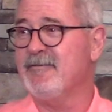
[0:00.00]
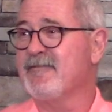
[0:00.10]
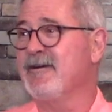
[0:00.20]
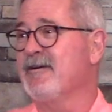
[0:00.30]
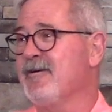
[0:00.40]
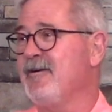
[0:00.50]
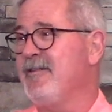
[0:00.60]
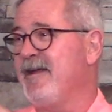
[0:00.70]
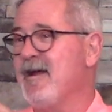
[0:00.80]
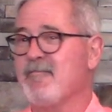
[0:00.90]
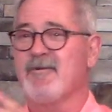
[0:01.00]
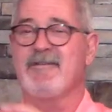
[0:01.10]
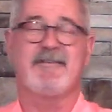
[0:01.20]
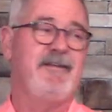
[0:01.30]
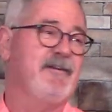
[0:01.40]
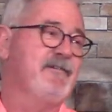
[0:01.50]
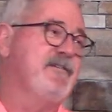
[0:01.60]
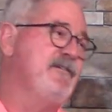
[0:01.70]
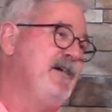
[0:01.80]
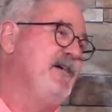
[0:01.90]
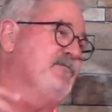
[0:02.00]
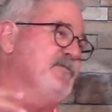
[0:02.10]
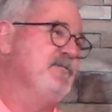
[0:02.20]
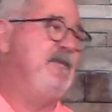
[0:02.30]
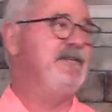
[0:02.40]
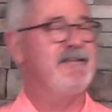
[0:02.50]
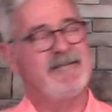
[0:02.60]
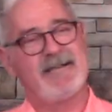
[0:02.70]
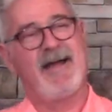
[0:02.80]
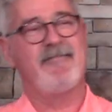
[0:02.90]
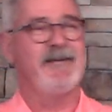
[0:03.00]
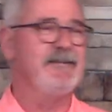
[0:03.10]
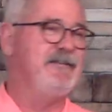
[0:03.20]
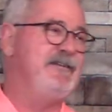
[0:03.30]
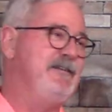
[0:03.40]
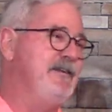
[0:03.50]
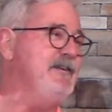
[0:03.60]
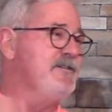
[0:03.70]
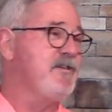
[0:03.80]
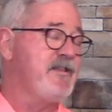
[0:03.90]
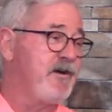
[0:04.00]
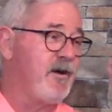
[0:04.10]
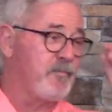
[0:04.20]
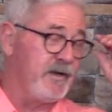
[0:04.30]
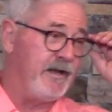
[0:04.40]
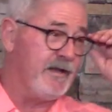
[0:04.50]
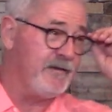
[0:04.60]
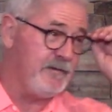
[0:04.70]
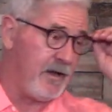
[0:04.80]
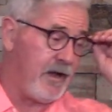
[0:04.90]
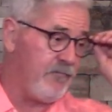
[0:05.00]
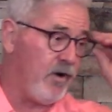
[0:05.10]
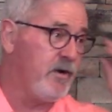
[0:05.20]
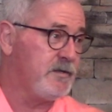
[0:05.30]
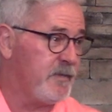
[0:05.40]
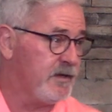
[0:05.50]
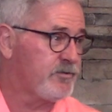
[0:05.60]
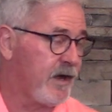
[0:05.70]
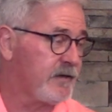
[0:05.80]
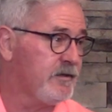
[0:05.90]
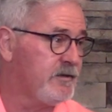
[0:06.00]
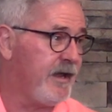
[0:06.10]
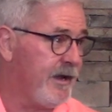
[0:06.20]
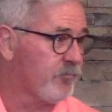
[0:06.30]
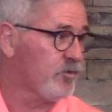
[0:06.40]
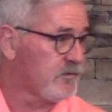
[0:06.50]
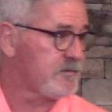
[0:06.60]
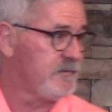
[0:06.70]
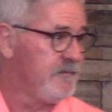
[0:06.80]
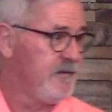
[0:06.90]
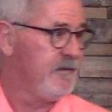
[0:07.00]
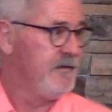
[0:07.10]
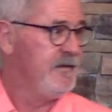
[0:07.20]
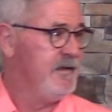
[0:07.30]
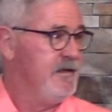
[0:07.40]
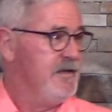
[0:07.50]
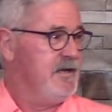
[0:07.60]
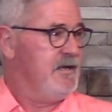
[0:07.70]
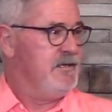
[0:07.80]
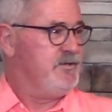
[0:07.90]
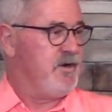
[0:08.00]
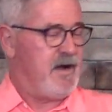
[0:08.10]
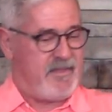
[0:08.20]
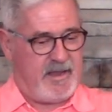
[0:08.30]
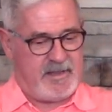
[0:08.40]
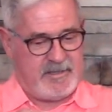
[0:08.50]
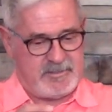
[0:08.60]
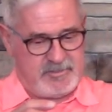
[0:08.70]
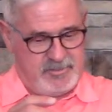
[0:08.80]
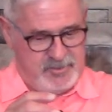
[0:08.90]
over here all the emeralds, and here are the rubies and the sapphire. You know, they're all pretty, and I've always been attracted to emeralds. So I think of this